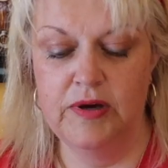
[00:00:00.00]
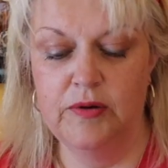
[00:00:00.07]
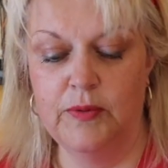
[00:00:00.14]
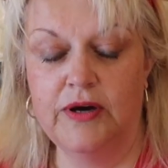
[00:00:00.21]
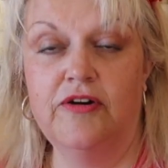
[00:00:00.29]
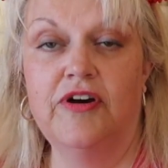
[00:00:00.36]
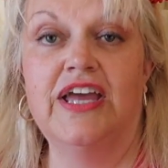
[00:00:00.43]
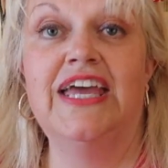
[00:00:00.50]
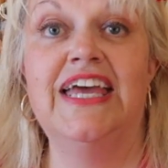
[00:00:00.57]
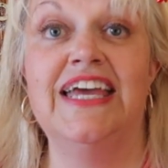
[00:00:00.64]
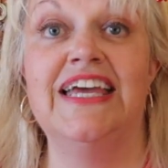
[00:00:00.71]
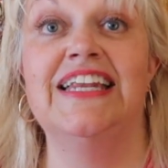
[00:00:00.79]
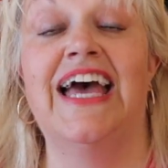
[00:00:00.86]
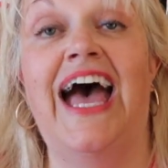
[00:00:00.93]
we were
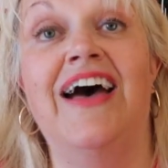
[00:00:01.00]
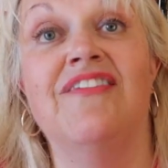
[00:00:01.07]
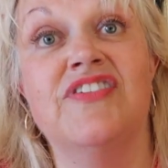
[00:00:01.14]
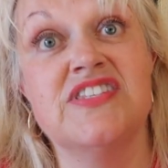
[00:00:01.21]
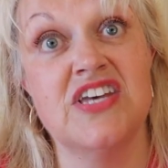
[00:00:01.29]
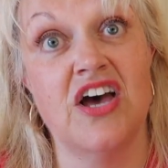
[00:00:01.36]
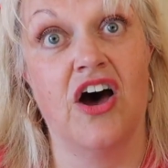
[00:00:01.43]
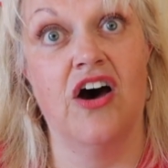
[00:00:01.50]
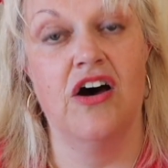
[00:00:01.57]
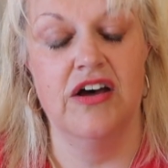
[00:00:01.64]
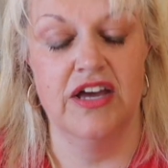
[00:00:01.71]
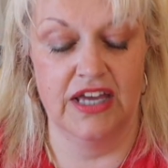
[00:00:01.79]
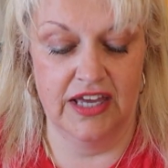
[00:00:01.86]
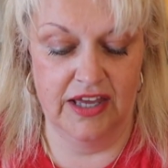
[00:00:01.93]
in
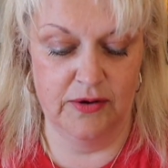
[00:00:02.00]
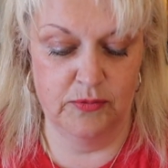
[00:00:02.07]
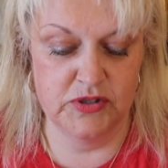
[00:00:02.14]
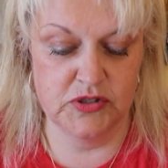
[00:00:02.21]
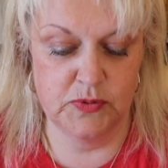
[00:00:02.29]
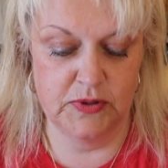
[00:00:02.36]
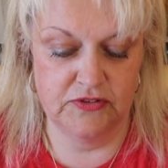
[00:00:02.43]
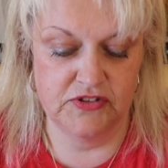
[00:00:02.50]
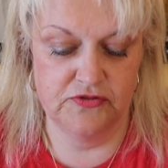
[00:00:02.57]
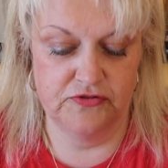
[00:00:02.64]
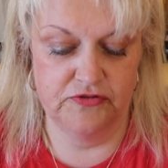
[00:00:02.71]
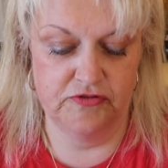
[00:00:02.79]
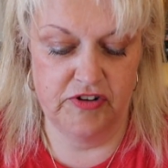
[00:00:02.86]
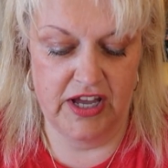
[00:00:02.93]
Avatar, once we
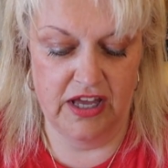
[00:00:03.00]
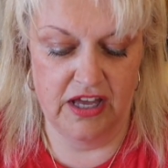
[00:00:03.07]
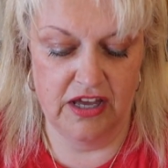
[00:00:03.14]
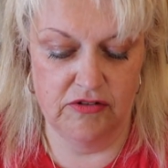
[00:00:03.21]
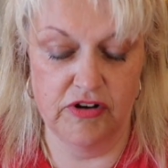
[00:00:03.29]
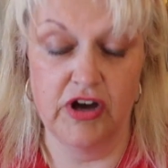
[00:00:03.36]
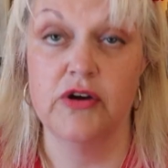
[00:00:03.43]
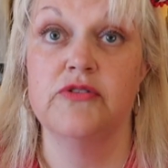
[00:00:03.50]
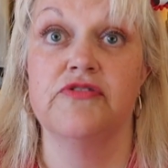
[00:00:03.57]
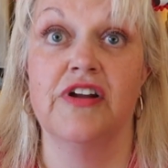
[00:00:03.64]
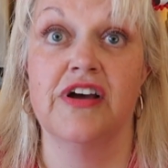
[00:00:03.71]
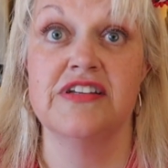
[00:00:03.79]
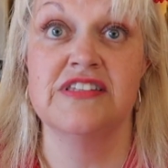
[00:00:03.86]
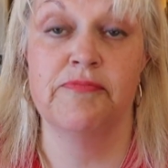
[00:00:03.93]
rode
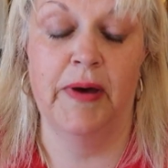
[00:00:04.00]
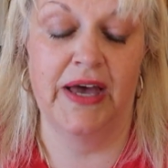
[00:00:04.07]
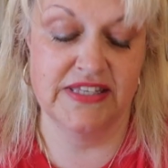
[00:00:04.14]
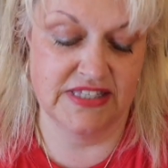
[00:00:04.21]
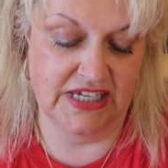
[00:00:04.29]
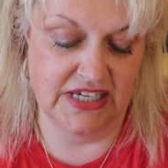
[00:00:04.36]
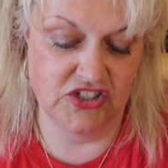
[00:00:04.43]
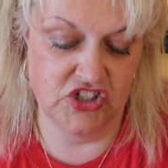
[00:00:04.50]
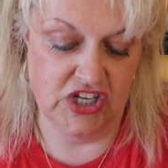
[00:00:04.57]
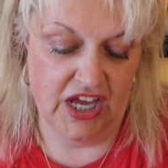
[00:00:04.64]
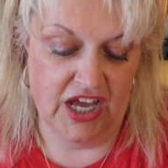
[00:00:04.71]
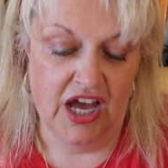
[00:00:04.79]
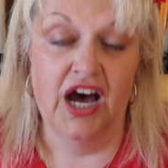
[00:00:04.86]
Flight of Passage,